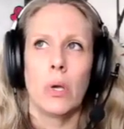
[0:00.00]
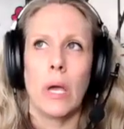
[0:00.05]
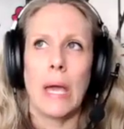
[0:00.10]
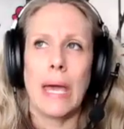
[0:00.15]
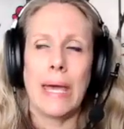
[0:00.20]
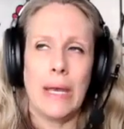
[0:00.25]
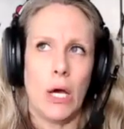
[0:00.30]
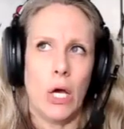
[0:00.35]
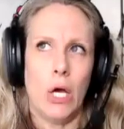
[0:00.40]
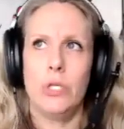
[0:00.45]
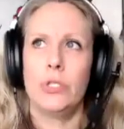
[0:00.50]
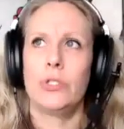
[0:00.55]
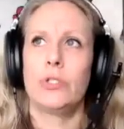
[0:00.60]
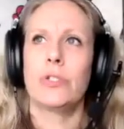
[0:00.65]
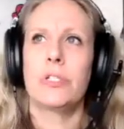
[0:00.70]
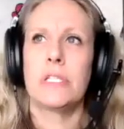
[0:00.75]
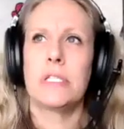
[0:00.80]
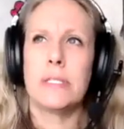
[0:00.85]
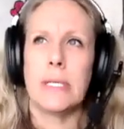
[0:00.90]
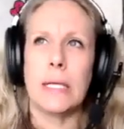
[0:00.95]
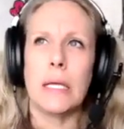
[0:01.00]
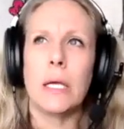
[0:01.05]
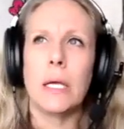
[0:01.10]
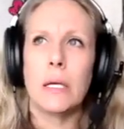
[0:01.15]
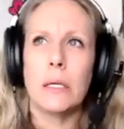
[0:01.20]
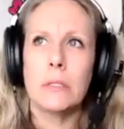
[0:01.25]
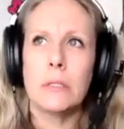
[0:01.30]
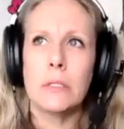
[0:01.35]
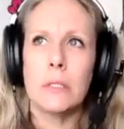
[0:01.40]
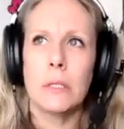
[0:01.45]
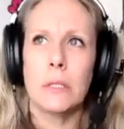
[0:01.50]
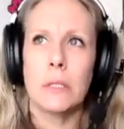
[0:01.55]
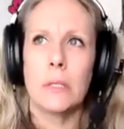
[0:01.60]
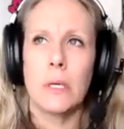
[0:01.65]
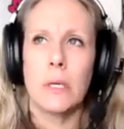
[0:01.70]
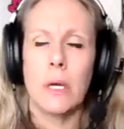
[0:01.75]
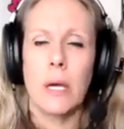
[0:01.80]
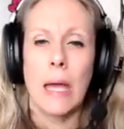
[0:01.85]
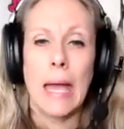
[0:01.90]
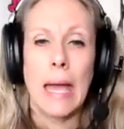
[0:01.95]
and understand
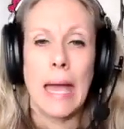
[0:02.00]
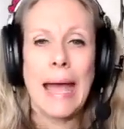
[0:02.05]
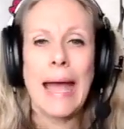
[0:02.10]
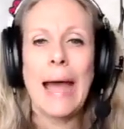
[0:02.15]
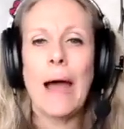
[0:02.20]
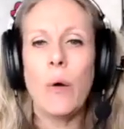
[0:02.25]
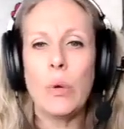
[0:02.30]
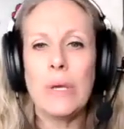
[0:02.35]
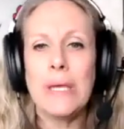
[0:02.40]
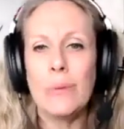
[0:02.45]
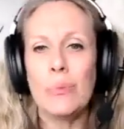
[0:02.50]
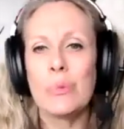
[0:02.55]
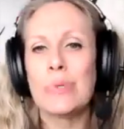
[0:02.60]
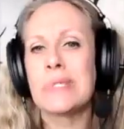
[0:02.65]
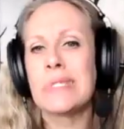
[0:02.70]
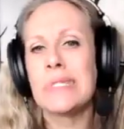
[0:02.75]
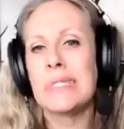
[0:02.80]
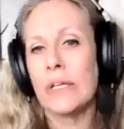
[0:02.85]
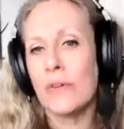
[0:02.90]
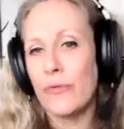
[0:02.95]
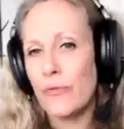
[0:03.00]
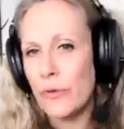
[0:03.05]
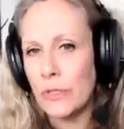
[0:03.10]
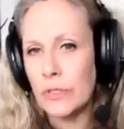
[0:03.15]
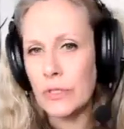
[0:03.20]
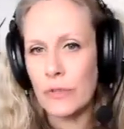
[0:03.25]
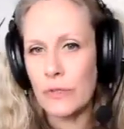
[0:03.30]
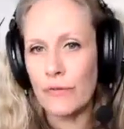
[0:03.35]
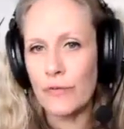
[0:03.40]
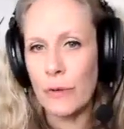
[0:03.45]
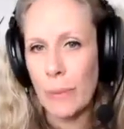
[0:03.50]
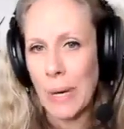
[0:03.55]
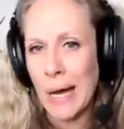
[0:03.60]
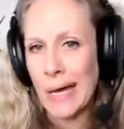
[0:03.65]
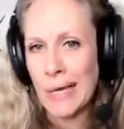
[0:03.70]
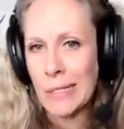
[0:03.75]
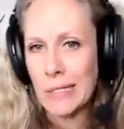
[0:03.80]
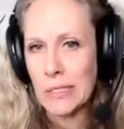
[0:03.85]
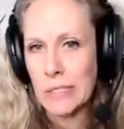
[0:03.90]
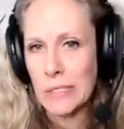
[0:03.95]
how he was different from
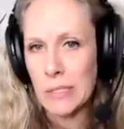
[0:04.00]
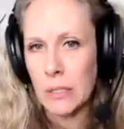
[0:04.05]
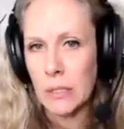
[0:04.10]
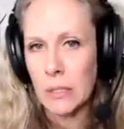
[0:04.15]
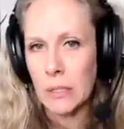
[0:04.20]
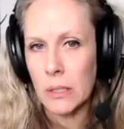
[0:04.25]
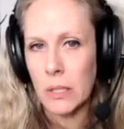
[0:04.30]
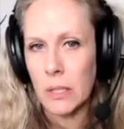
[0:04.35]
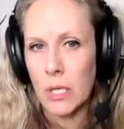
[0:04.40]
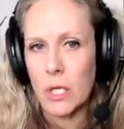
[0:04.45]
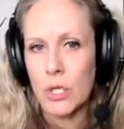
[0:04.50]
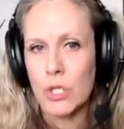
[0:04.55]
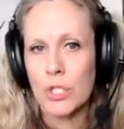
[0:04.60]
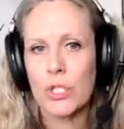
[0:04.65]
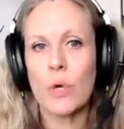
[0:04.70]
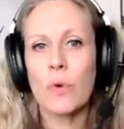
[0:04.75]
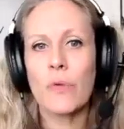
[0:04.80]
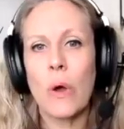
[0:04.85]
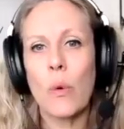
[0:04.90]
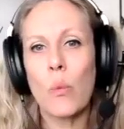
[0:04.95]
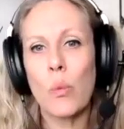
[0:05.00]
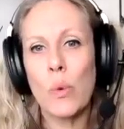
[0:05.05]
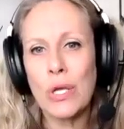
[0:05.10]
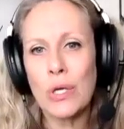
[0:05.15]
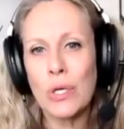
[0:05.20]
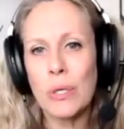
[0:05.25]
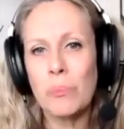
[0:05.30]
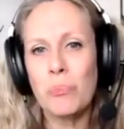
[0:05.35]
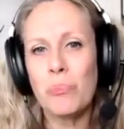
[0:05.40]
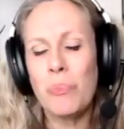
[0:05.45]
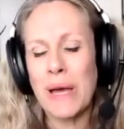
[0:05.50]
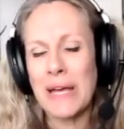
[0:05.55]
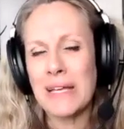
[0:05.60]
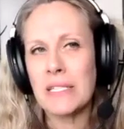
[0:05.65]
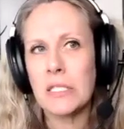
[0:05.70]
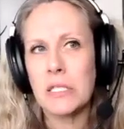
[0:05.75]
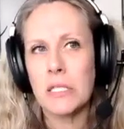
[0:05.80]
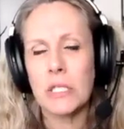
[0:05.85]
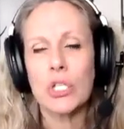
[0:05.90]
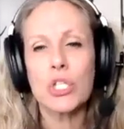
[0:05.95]
us so that we could
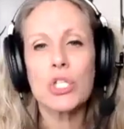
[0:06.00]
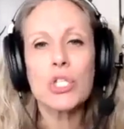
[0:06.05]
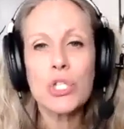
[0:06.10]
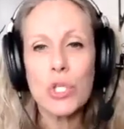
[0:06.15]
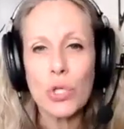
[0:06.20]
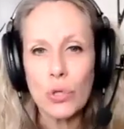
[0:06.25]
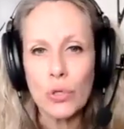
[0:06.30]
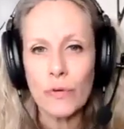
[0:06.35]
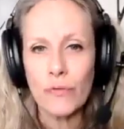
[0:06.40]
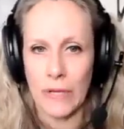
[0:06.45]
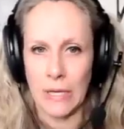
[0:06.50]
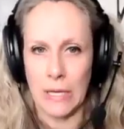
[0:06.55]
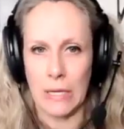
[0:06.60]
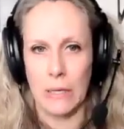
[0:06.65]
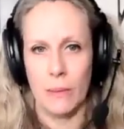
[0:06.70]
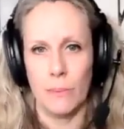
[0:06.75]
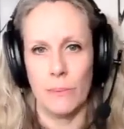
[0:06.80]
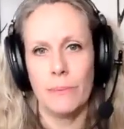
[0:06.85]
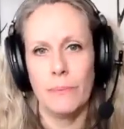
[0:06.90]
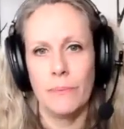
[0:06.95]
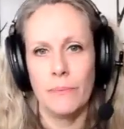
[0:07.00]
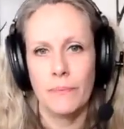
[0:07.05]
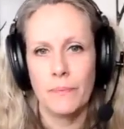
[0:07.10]
best serve him